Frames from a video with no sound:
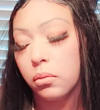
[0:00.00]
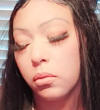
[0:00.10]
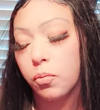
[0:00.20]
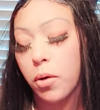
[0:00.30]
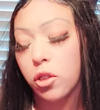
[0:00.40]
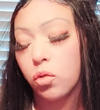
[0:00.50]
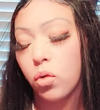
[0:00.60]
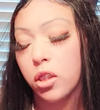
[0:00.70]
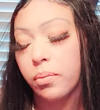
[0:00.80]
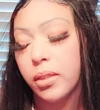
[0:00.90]
This person
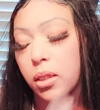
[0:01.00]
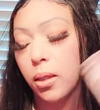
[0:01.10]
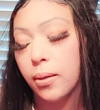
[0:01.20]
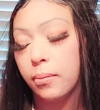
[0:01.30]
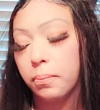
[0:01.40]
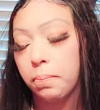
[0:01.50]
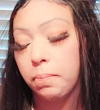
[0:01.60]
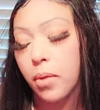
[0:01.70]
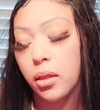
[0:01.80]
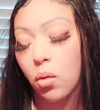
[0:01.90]
wants to be seen.
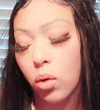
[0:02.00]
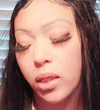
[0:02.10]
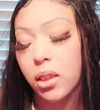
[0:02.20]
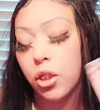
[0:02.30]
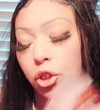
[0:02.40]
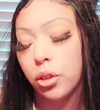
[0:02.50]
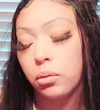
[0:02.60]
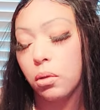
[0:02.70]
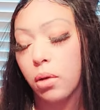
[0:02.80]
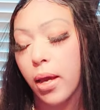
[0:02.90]
They want attention,
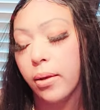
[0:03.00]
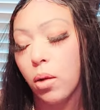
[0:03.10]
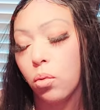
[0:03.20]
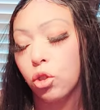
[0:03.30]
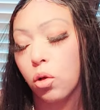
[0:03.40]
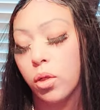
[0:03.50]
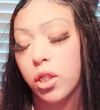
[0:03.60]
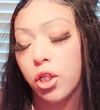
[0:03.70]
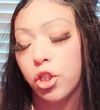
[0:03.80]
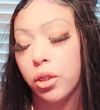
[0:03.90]
okay? They want your
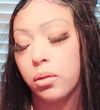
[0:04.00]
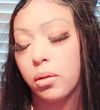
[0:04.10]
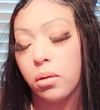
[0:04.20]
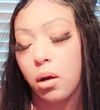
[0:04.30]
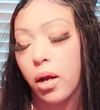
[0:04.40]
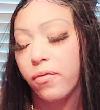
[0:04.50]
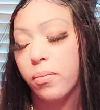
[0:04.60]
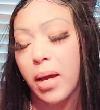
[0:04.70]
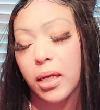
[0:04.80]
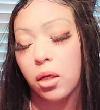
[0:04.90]
attention or
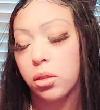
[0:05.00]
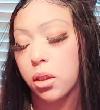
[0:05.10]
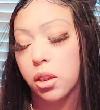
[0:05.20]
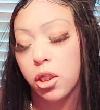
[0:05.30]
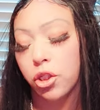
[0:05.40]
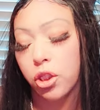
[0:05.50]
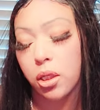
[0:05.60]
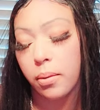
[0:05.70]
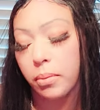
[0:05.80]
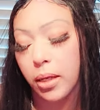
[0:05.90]
everybody else's attention,
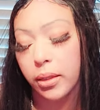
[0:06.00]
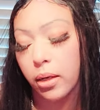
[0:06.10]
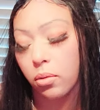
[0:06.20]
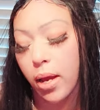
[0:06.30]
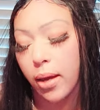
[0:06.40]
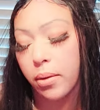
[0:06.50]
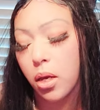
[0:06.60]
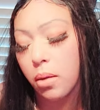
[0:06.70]
something like that, okay?